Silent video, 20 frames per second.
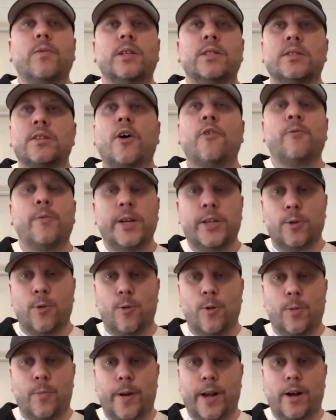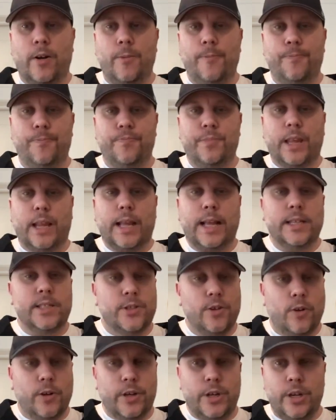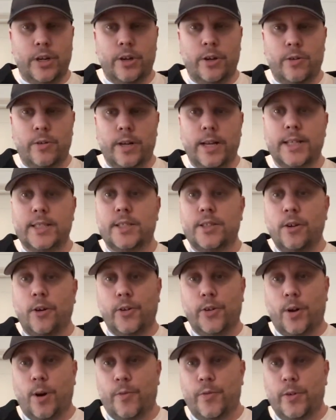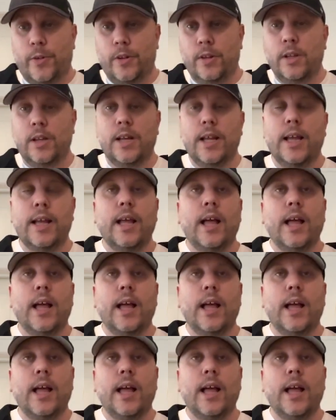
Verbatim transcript: the stuff we talk about is not new. It's not novel.